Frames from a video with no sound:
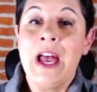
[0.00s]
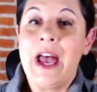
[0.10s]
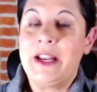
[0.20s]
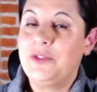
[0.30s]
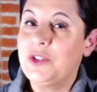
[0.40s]

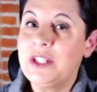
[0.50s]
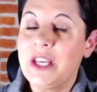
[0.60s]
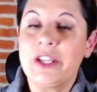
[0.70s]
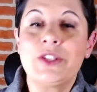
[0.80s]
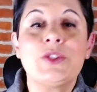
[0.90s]
and if you
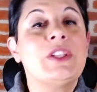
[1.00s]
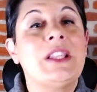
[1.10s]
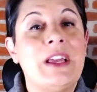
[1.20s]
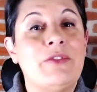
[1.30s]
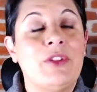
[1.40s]
take it to the
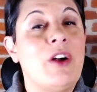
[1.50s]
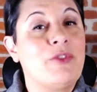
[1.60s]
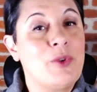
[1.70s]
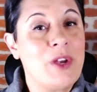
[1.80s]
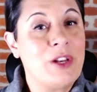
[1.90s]
level
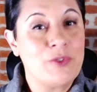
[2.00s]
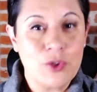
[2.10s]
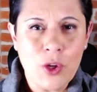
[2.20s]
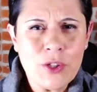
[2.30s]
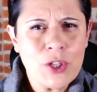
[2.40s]
of creative
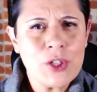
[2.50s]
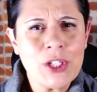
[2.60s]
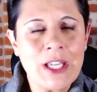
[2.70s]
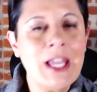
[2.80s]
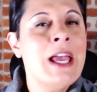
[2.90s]
soul
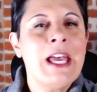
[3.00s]
searching,